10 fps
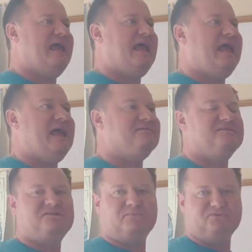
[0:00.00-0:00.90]
and the
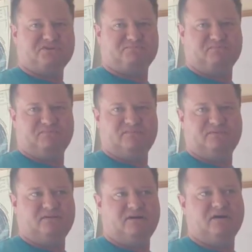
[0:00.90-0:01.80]
double
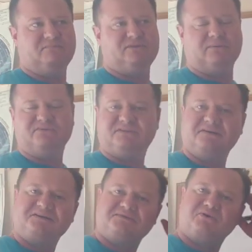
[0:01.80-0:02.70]

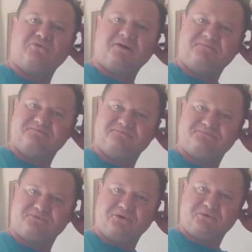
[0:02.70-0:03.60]
slit experiment.
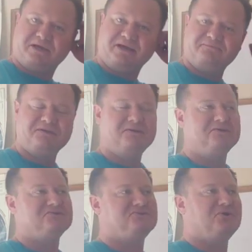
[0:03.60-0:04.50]
Okay,
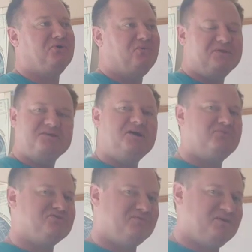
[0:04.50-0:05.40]
so with the
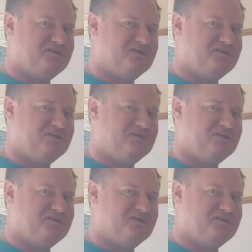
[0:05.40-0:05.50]
double slit